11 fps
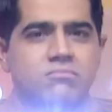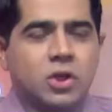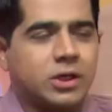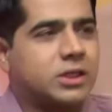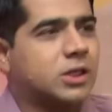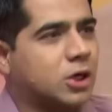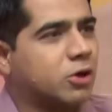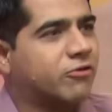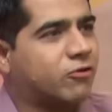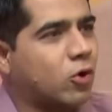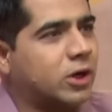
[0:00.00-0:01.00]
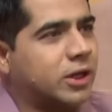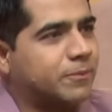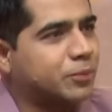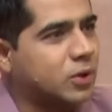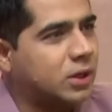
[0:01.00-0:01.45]
the return of Kohli.
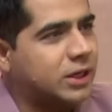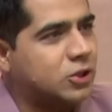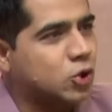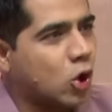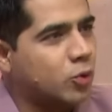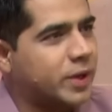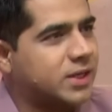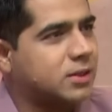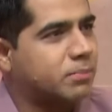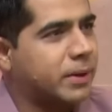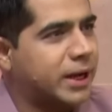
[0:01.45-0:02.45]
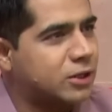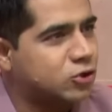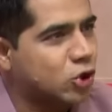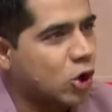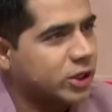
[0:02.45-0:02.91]
Uh, he's always the main
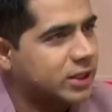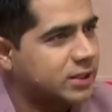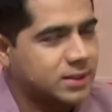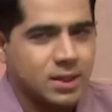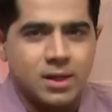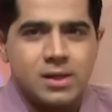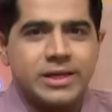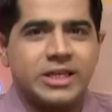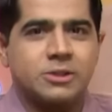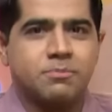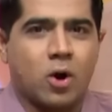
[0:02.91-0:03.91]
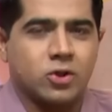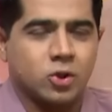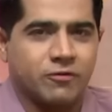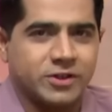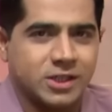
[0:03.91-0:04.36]
draw. He's, he's
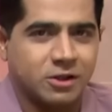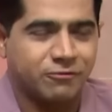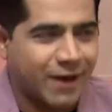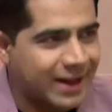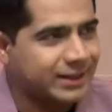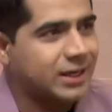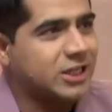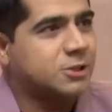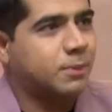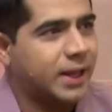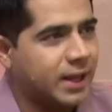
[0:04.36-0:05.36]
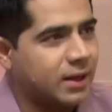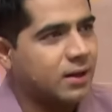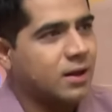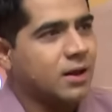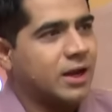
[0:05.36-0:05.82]
box office, and the fact that he's
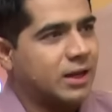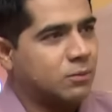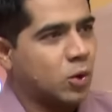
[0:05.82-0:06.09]
playing in